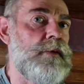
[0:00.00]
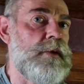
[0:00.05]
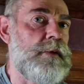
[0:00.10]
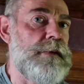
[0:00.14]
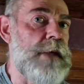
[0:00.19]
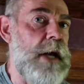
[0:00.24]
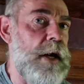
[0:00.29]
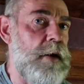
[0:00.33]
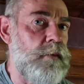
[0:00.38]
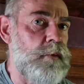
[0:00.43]

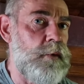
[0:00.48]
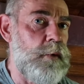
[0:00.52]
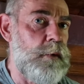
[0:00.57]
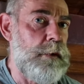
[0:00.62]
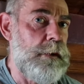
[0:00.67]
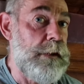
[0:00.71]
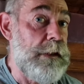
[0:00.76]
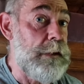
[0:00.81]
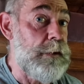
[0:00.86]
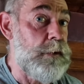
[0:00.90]
down the
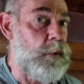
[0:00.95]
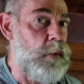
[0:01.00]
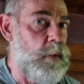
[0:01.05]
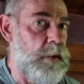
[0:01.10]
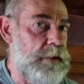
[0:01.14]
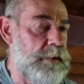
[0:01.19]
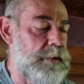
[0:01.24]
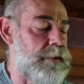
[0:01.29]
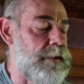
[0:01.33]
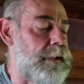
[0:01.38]

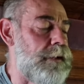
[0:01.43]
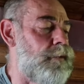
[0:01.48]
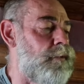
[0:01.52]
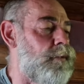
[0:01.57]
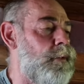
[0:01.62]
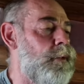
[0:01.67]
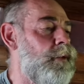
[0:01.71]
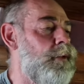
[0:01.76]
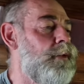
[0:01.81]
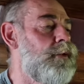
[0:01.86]
linguistic
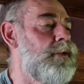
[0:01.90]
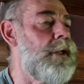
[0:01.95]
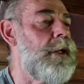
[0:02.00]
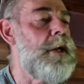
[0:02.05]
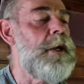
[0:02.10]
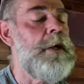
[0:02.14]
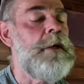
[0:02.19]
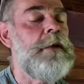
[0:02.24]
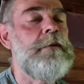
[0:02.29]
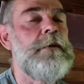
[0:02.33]
route,
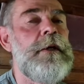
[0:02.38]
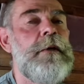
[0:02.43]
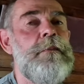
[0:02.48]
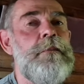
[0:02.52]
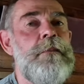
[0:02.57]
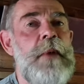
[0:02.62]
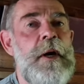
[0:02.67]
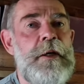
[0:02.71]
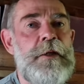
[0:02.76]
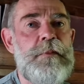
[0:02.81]
there
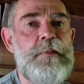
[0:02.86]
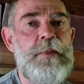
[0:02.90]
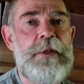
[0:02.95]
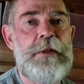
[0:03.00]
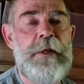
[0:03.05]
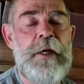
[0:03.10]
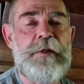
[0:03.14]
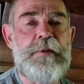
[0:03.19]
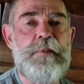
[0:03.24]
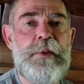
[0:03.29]
might be
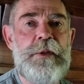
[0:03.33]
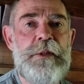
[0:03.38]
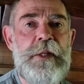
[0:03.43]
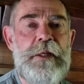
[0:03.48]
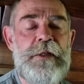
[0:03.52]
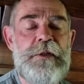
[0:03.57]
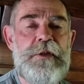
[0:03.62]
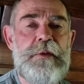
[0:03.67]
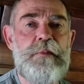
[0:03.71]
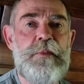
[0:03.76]
an
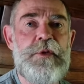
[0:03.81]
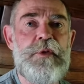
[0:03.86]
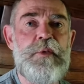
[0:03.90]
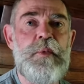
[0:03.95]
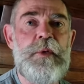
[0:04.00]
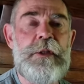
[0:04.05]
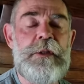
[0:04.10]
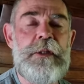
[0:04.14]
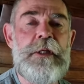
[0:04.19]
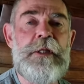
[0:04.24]
explanation
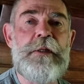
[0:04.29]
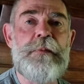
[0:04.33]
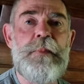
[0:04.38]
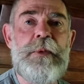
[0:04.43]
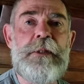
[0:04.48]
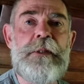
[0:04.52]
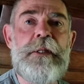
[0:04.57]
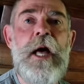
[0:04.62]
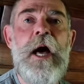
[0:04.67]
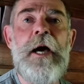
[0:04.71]
between Ich
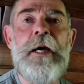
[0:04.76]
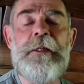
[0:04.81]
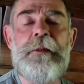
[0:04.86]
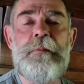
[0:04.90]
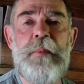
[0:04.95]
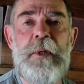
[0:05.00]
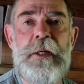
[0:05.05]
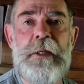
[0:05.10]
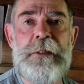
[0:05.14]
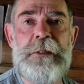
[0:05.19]
bin ein
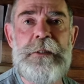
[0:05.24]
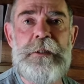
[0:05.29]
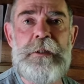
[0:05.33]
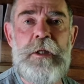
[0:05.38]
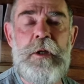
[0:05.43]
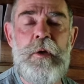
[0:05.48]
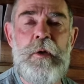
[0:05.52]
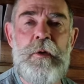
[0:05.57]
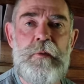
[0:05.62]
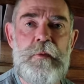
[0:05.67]

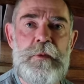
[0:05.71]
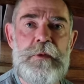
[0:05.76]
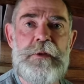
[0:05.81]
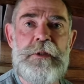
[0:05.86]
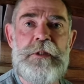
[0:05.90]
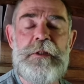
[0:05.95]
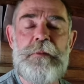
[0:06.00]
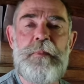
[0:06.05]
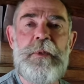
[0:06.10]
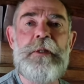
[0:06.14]
Berliner und
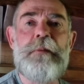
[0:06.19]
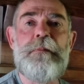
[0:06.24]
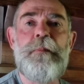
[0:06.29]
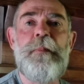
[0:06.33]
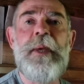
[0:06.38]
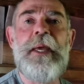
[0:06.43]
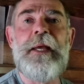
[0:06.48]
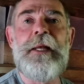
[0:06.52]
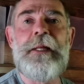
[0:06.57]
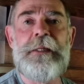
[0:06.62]
Ich bin
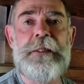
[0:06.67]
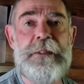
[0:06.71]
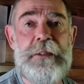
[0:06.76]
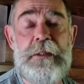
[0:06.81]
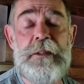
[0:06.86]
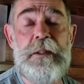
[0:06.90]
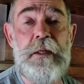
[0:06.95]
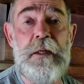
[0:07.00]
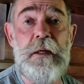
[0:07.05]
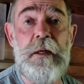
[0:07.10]

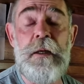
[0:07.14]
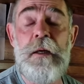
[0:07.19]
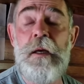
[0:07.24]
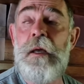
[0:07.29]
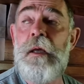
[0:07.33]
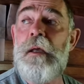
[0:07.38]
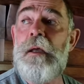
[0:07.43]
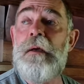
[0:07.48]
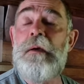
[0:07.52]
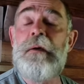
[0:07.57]
Berliner,
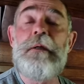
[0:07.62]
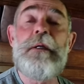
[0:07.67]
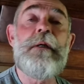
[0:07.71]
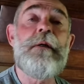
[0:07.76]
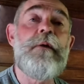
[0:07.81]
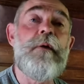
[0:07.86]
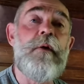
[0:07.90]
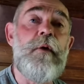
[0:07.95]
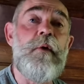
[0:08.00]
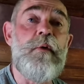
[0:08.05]

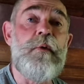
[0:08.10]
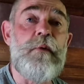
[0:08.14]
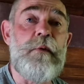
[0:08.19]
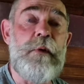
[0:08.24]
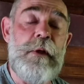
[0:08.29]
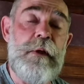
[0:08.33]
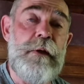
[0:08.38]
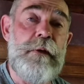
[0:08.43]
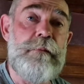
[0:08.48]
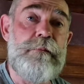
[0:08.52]

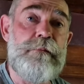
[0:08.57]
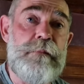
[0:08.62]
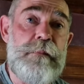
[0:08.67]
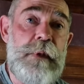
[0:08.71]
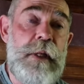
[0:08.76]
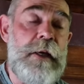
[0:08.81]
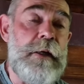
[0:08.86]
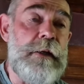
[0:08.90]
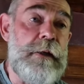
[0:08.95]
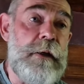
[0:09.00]

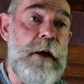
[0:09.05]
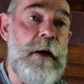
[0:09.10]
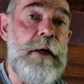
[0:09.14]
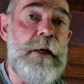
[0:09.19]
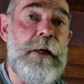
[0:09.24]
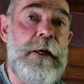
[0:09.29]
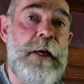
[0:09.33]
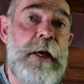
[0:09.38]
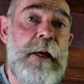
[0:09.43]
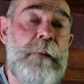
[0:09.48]
like
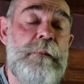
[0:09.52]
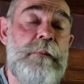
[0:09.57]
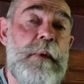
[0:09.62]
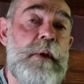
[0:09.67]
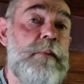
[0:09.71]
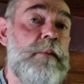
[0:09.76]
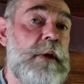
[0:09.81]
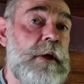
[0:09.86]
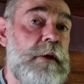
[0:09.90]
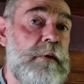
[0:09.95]
I am
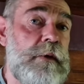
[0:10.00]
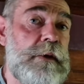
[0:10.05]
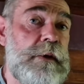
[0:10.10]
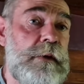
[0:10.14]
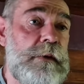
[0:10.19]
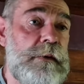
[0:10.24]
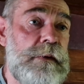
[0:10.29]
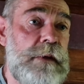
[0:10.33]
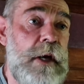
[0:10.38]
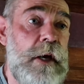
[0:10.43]

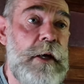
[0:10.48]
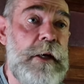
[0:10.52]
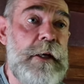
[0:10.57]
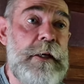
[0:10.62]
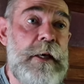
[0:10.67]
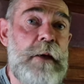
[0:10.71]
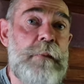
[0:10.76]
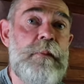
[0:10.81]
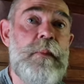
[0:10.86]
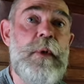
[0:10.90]
American, I
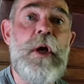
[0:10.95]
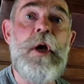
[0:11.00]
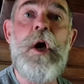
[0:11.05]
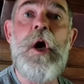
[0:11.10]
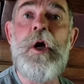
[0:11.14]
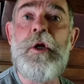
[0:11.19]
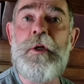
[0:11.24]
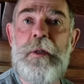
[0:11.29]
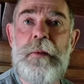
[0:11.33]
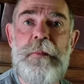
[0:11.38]
am
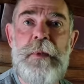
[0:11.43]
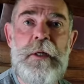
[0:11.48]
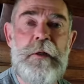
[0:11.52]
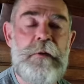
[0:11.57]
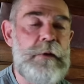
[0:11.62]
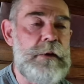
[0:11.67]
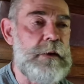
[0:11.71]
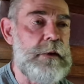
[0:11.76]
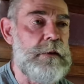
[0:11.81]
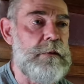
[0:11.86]
an
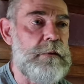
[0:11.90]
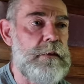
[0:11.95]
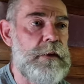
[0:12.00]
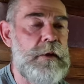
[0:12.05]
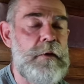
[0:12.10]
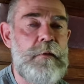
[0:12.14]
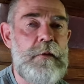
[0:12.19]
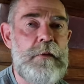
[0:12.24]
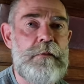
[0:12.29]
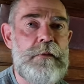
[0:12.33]

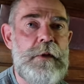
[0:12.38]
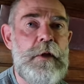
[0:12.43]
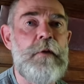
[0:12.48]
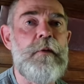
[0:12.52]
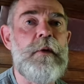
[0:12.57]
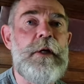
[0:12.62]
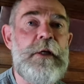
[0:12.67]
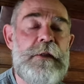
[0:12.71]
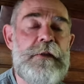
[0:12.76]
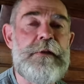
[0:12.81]
American. There
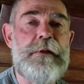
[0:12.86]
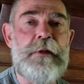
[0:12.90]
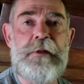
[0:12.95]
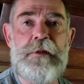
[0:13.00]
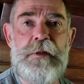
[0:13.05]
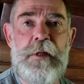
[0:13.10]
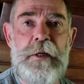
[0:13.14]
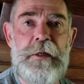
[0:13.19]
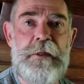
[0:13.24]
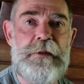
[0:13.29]
is a
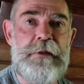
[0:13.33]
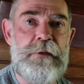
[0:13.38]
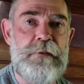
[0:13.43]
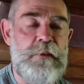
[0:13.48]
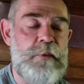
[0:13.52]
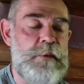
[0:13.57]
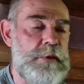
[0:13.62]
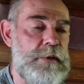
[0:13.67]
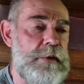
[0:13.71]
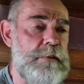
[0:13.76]
slight
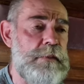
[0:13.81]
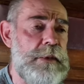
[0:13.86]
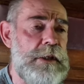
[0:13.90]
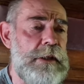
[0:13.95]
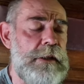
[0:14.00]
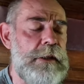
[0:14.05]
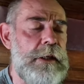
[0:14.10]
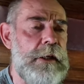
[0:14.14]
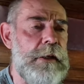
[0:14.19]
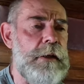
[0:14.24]
difference in
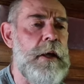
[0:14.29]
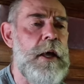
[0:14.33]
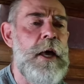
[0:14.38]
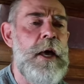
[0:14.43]
meaning,